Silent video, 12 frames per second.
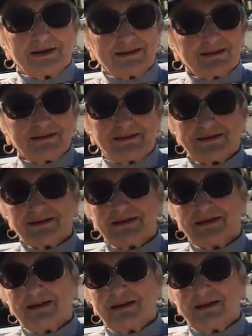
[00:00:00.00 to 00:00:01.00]
Yeah.
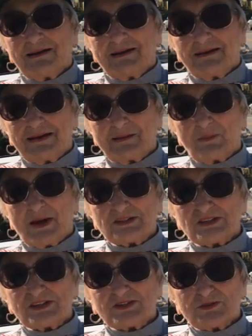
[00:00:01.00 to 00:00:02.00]
Oh my God. And my
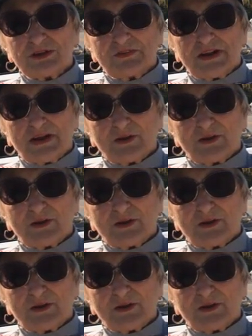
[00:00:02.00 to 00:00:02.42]
sister even